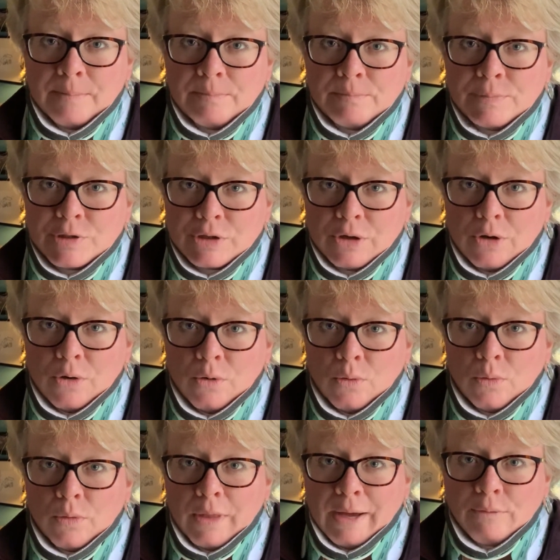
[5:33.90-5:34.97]

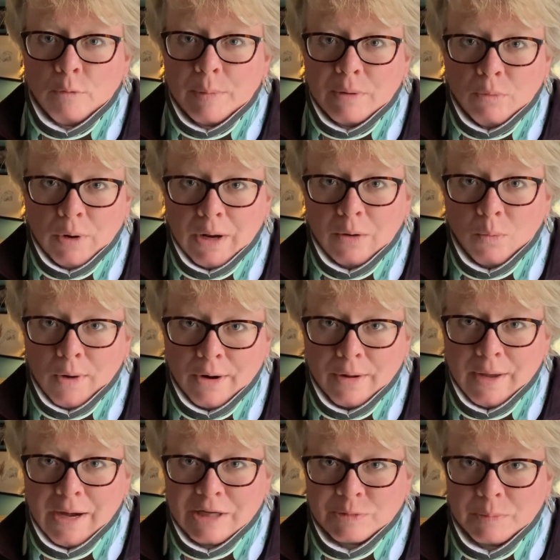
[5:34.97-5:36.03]
So that will be what I wear to
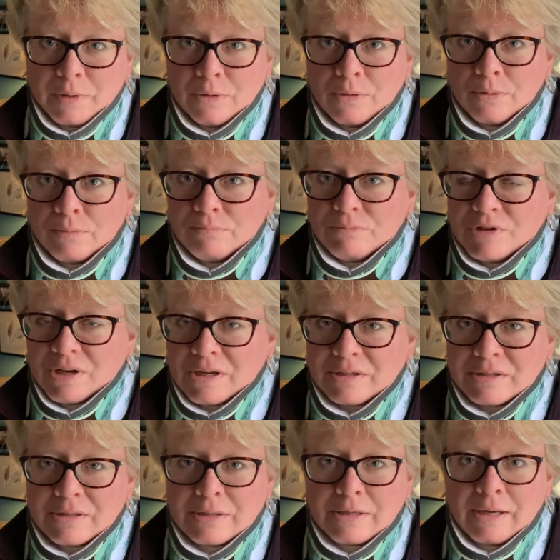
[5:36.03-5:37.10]
the hospital,
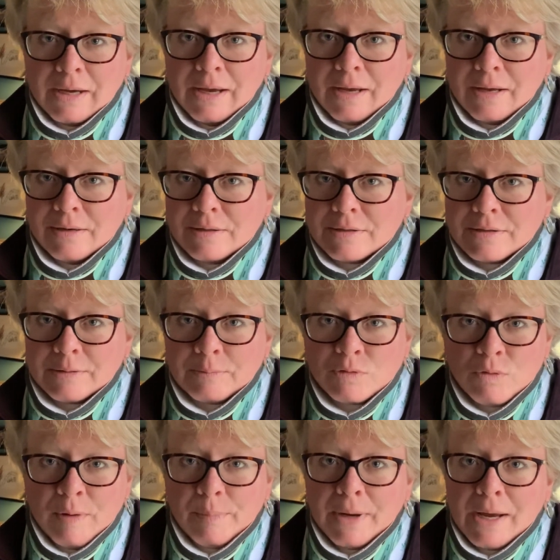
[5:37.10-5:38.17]
and some
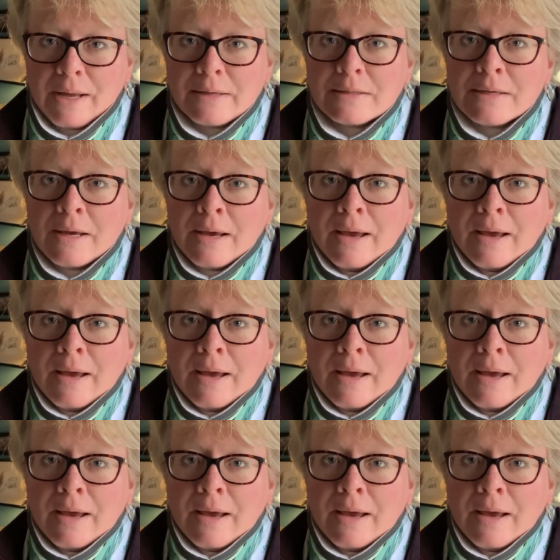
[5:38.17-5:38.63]
sweatpants.